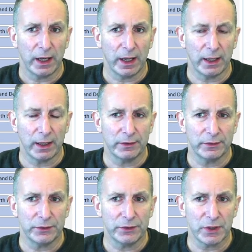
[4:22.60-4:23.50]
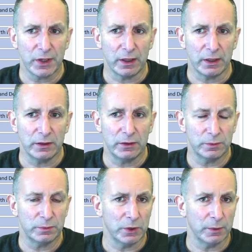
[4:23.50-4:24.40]
and
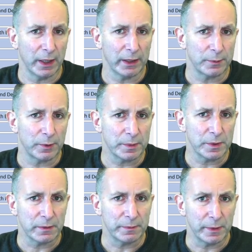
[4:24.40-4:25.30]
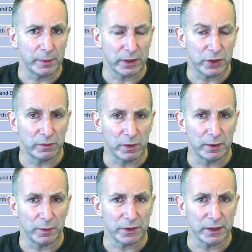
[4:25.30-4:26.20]
you're buying a property that people actually really
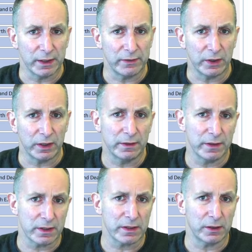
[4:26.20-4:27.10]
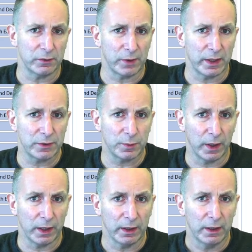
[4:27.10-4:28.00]
want to live in, and thus it'll rent
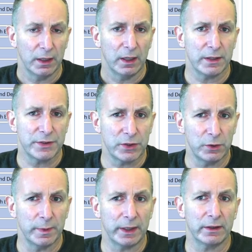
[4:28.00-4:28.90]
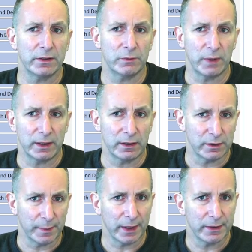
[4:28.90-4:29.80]
well, assuming that the rental
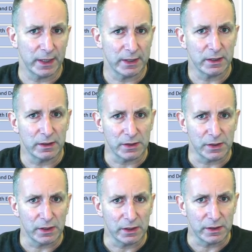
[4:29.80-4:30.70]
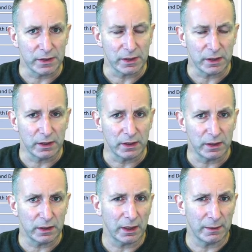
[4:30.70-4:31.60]
demand data is
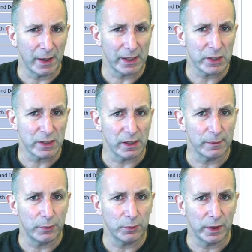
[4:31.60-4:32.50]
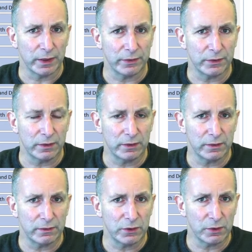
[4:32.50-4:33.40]
kind of matches up with
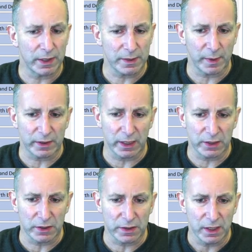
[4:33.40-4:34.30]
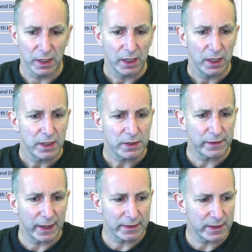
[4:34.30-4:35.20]
your expectations. So
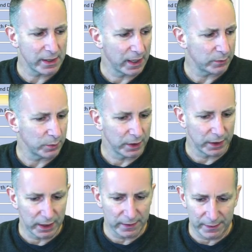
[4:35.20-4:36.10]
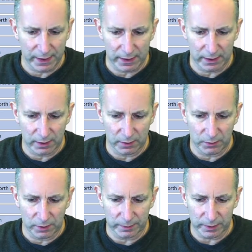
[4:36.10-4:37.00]
that's that one. And then
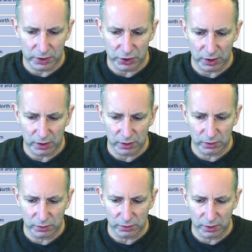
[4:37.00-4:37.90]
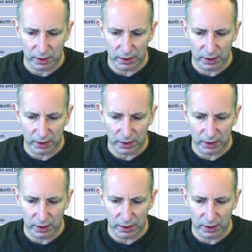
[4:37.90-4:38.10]
I'm going to show you